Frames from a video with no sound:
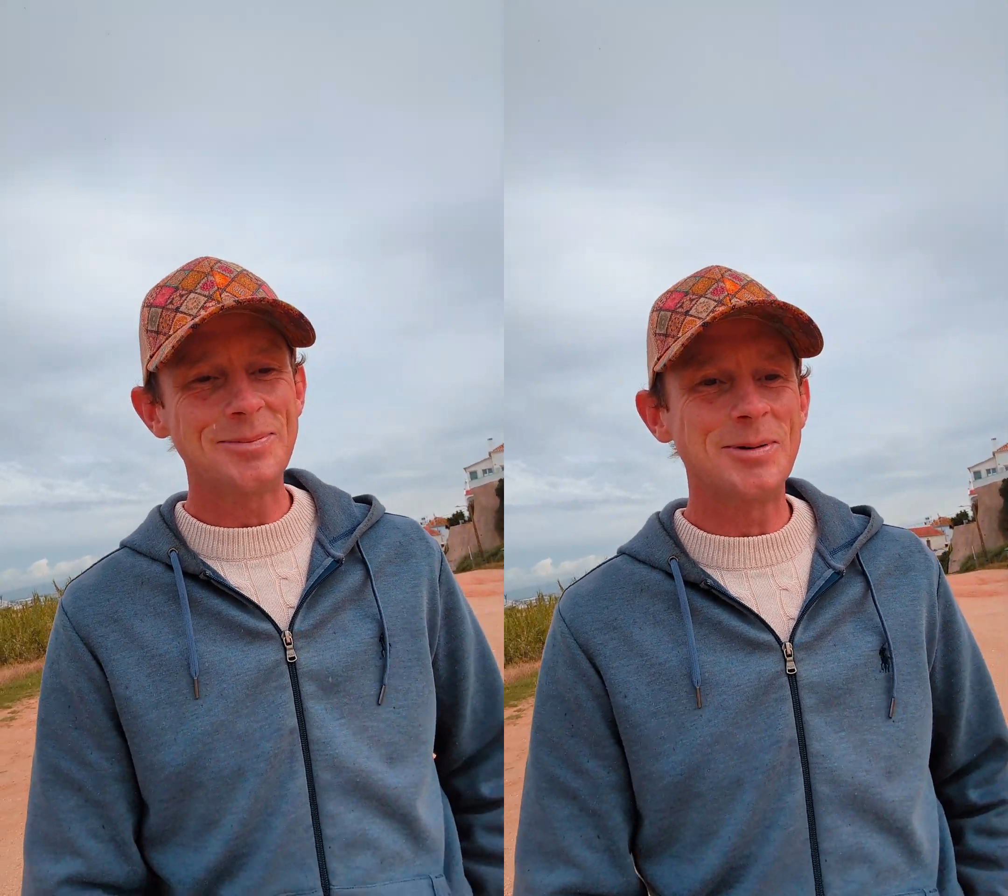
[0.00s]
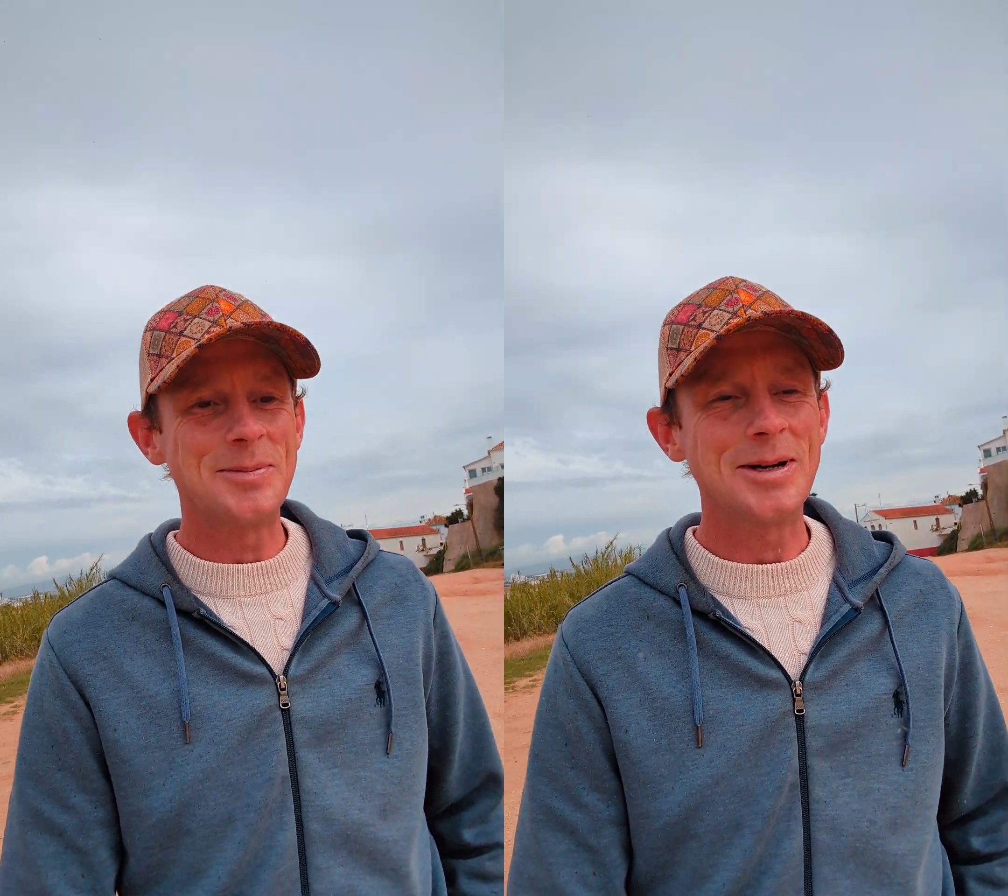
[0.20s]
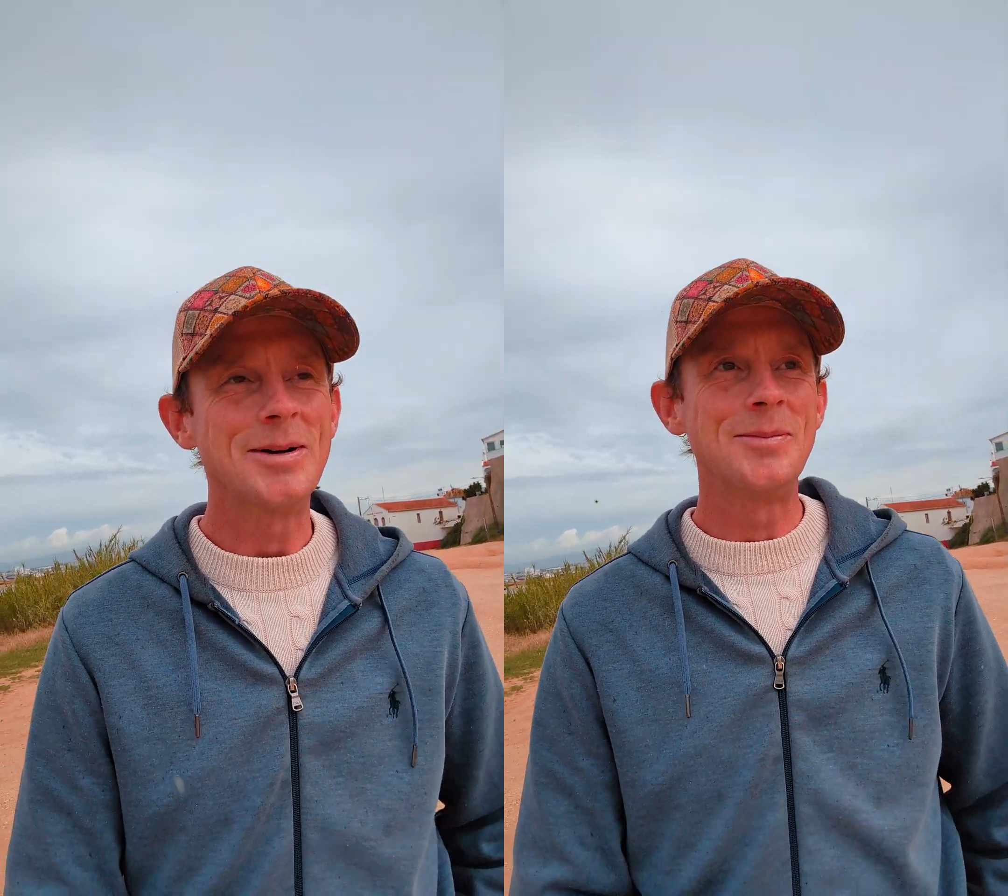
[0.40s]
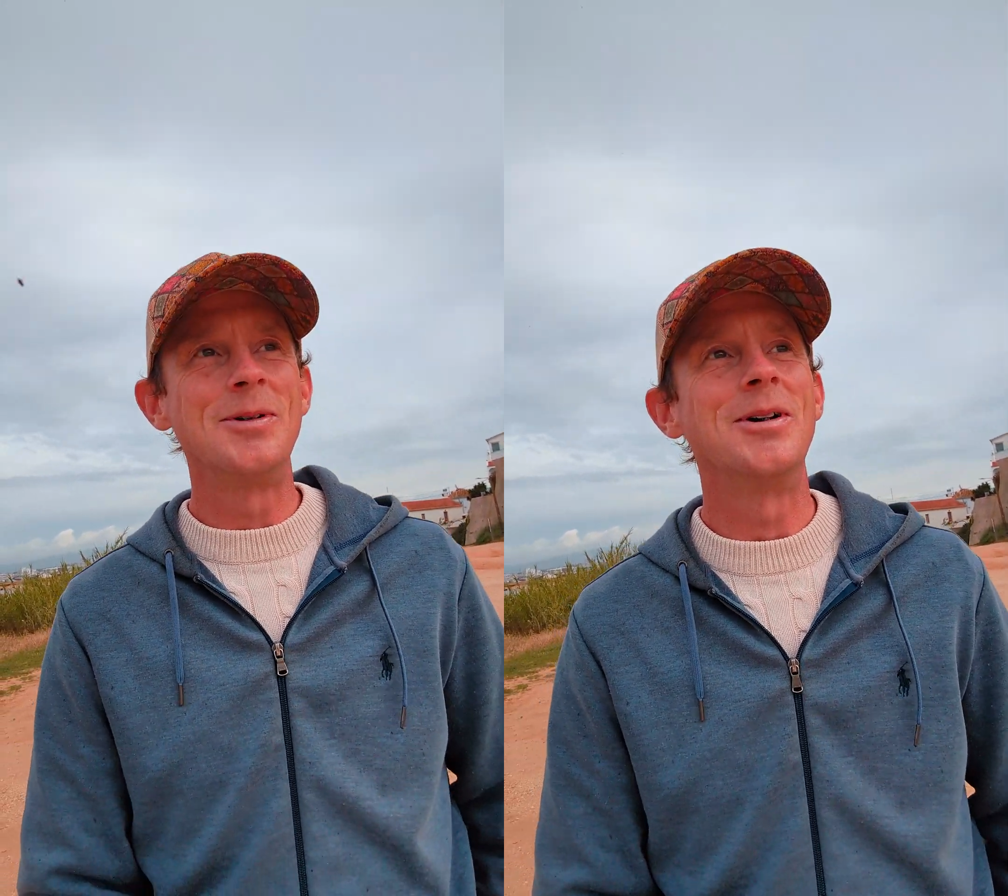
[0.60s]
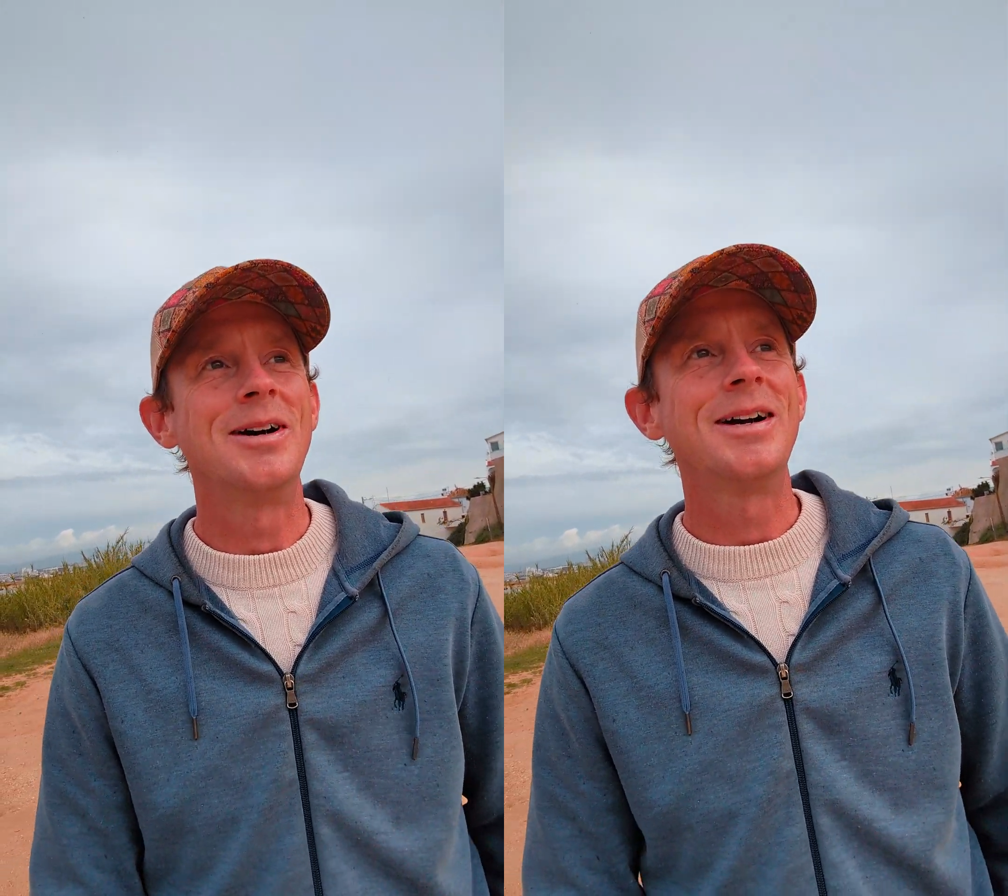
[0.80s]
prepare
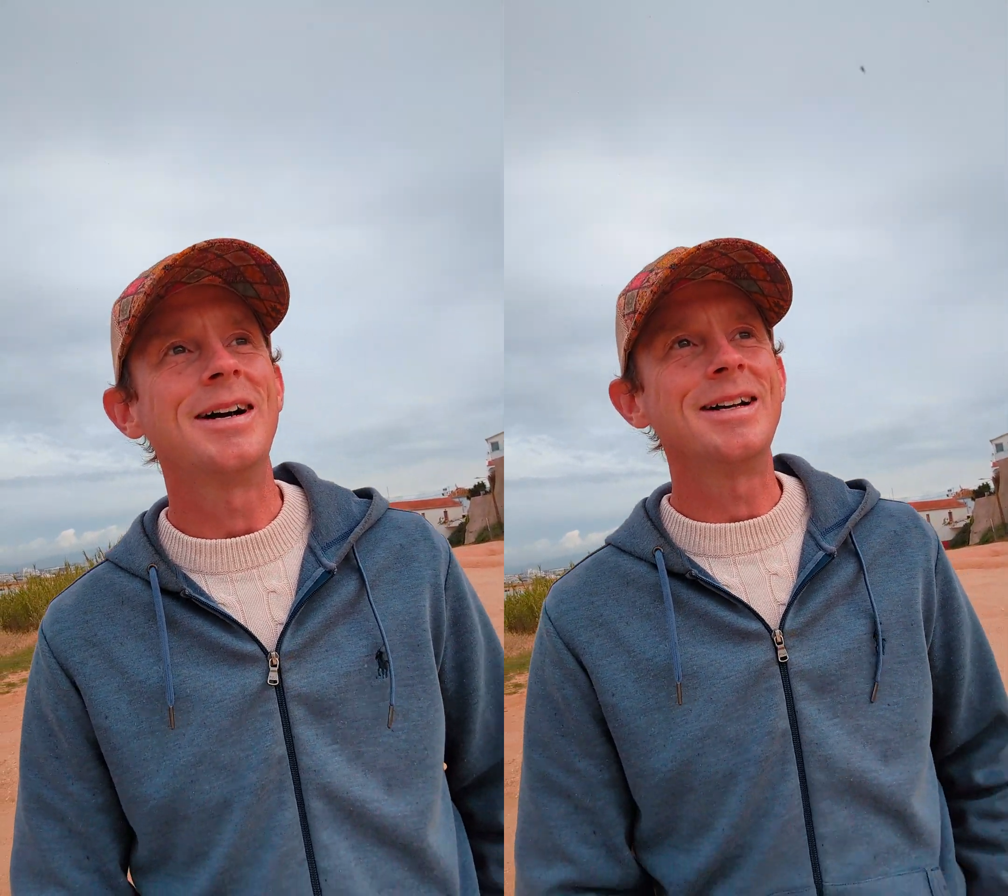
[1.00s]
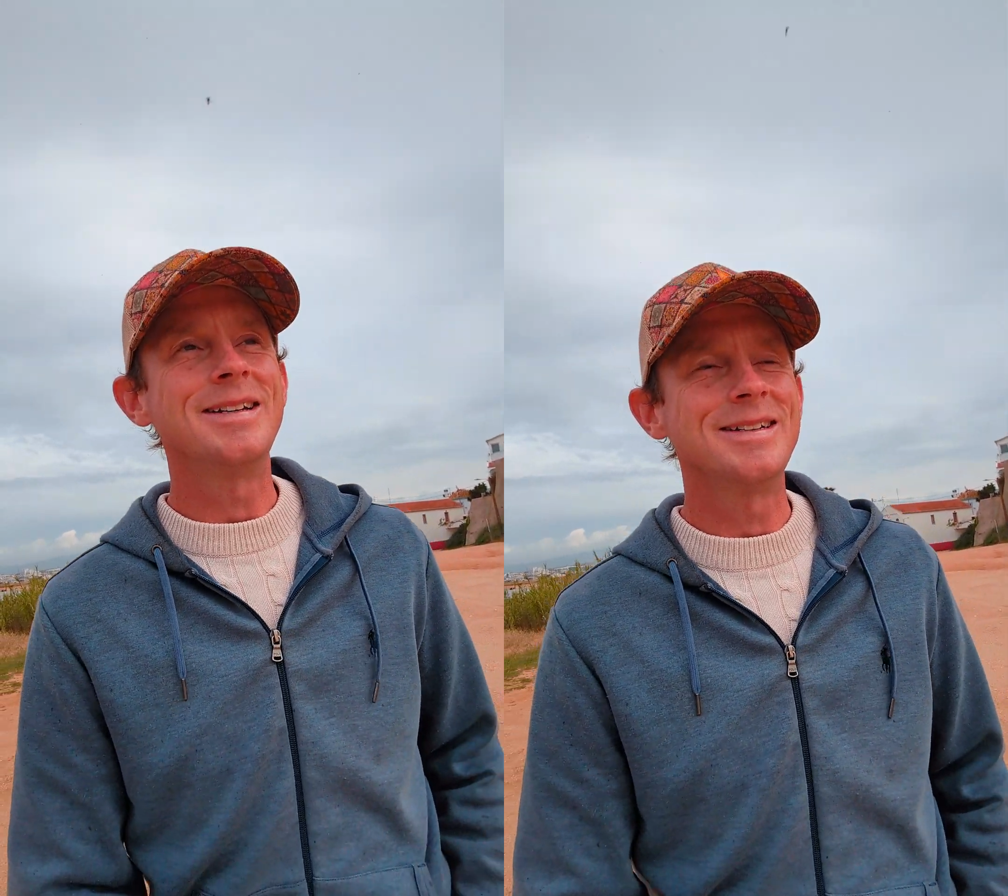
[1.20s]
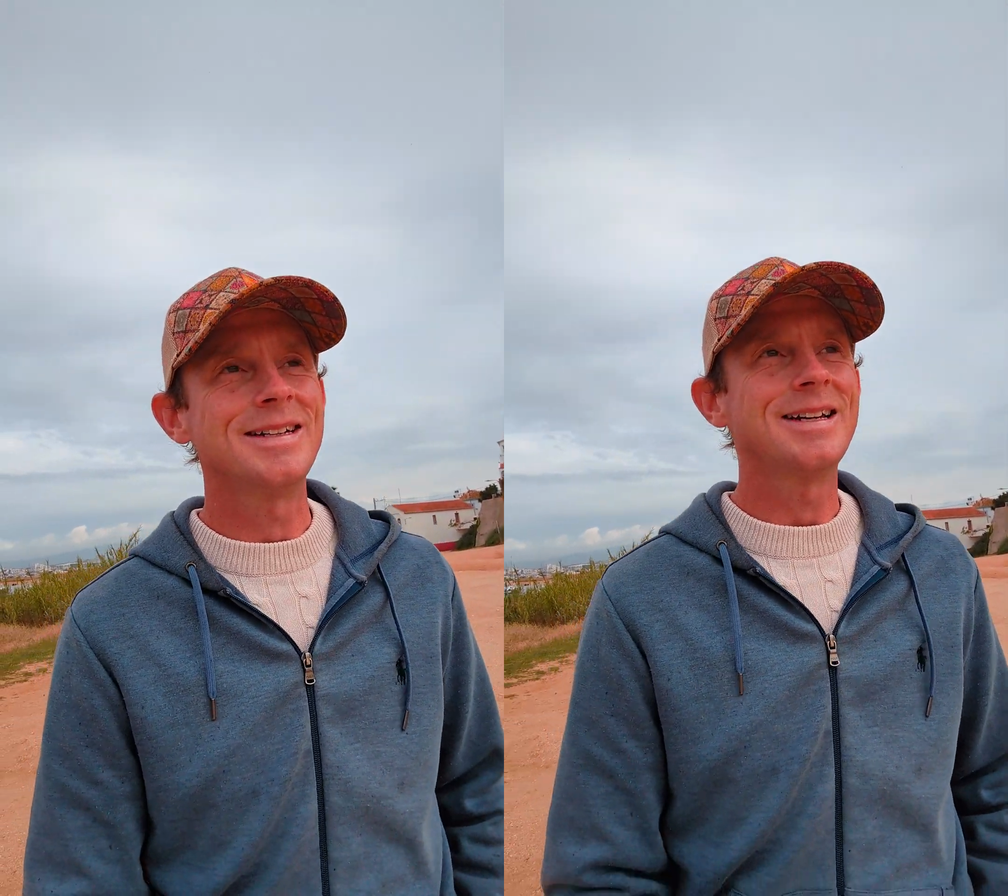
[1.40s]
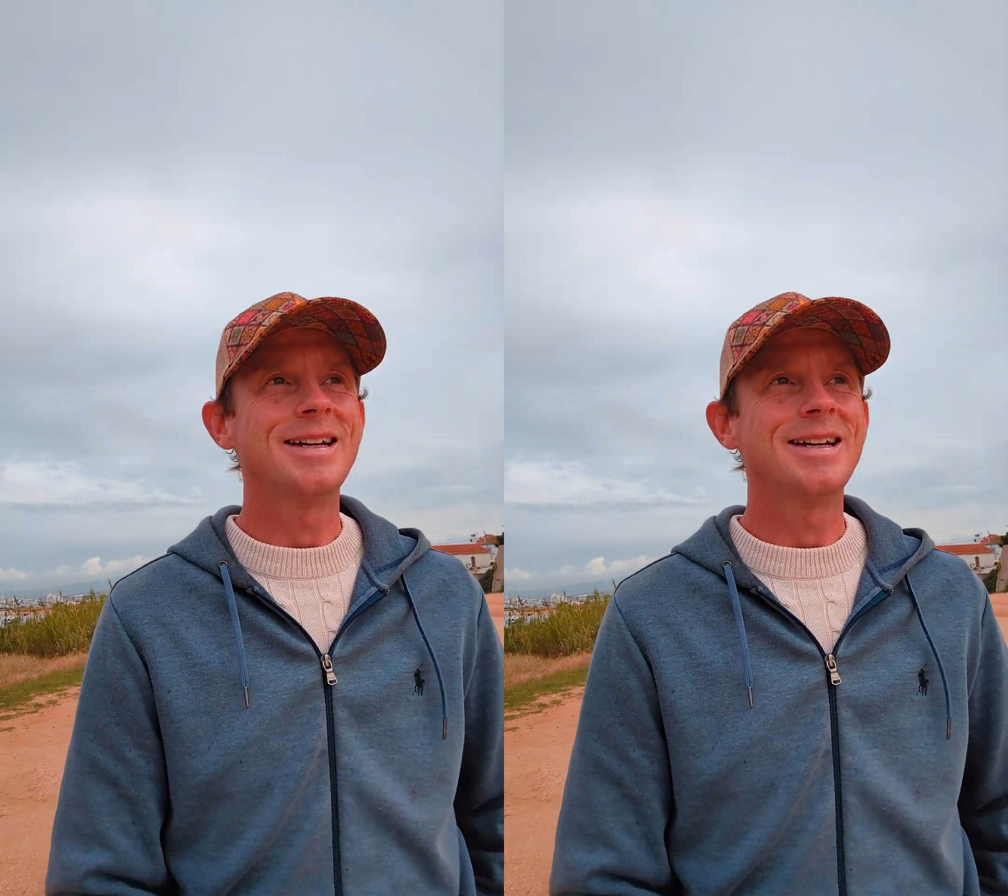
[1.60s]
more and